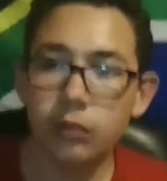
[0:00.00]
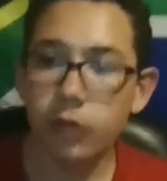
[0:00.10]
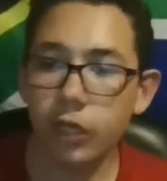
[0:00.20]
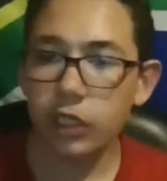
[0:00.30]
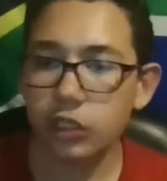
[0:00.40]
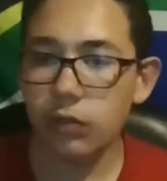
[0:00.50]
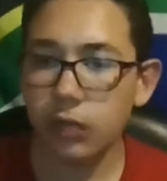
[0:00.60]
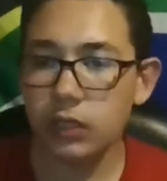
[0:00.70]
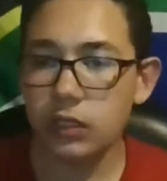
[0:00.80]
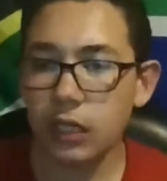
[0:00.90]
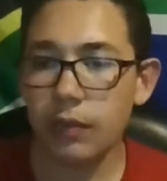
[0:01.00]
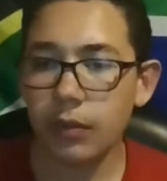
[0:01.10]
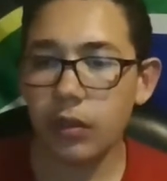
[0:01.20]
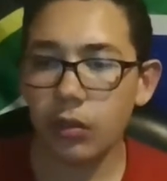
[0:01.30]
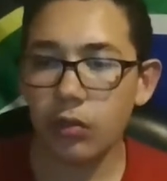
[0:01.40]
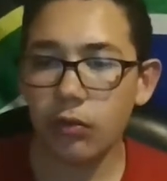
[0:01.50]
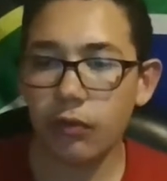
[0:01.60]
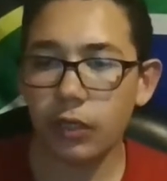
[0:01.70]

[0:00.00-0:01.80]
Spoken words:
Prediction wise, I'm going with